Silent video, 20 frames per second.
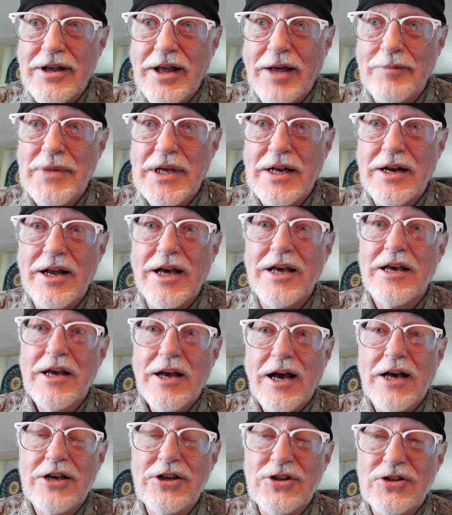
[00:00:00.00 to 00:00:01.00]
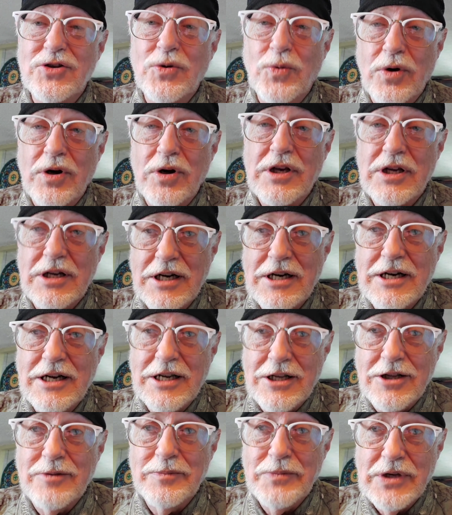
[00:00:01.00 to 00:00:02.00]
I mean, I, I used to work in an
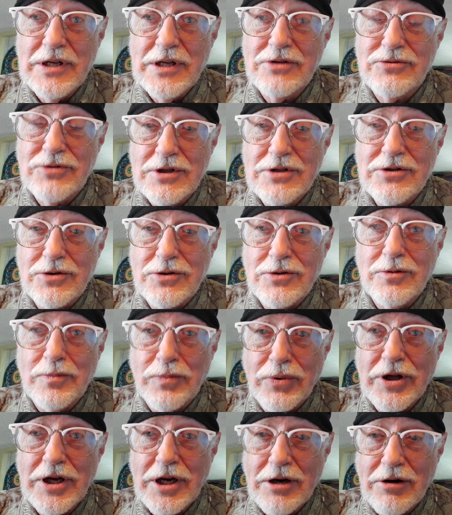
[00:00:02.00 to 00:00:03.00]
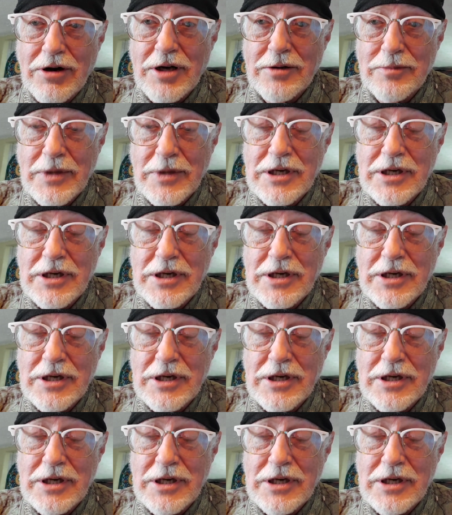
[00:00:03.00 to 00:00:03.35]
elementary school playground.